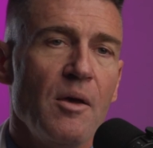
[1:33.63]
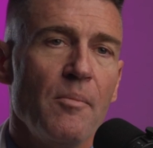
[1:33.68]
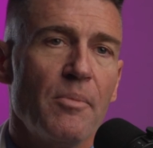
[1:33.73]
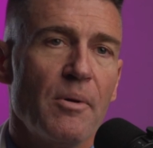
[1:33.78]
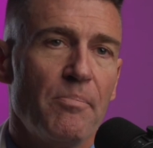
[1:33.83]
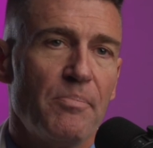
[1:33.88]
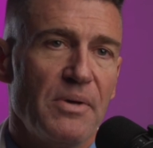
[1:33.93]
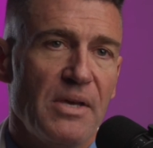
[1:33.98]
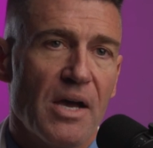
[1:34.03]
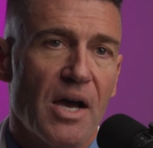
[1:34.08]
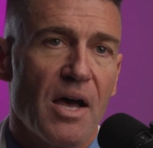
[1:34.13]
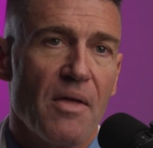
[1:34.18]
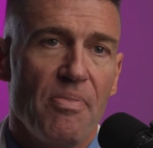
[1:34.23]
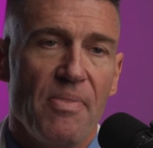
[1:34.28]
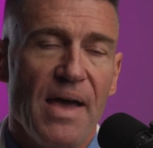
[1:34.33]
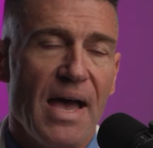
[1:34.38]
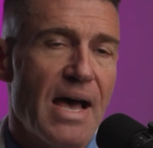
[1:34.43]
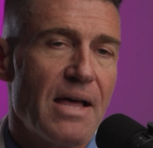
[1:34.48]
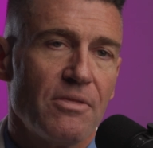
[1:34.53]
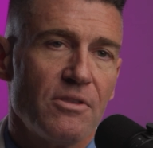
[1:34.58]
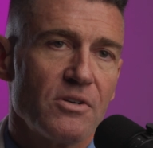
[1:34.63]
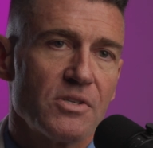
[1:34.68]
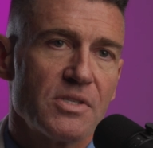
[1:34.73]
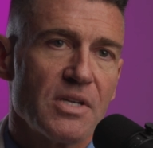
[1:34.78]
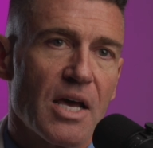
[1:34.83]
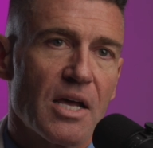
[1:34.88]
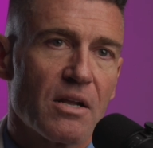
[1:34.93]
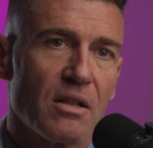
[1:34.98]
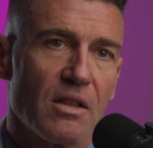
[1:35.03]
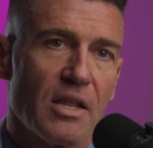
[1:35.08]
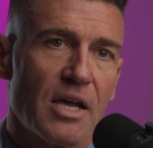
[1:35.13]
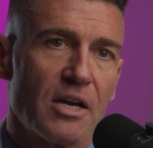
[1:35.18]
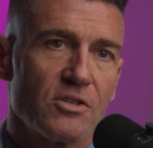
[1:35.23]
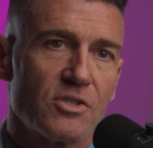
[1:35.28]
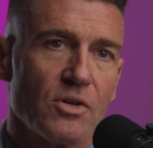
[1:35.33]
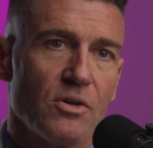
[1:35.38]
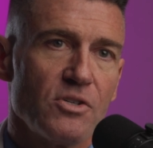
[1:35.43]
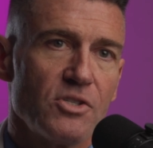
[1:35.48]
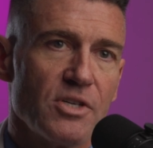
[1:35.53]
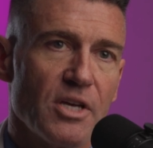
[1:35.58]
But beyond that, there's not a lot
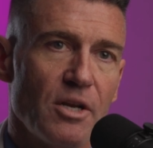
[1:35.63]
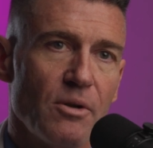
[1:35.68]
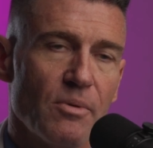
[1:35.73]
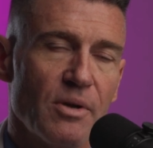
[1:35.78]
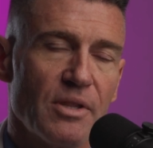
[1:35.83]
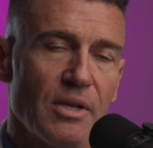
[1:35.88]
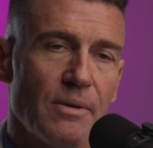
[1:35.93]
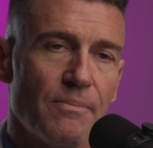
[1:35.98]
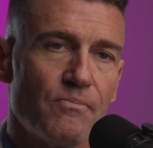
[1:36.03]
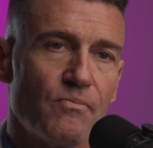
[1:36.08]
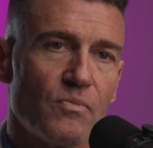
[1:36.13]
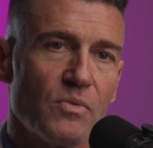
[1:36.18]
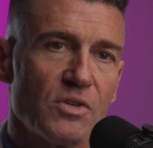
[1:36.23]
associated with it.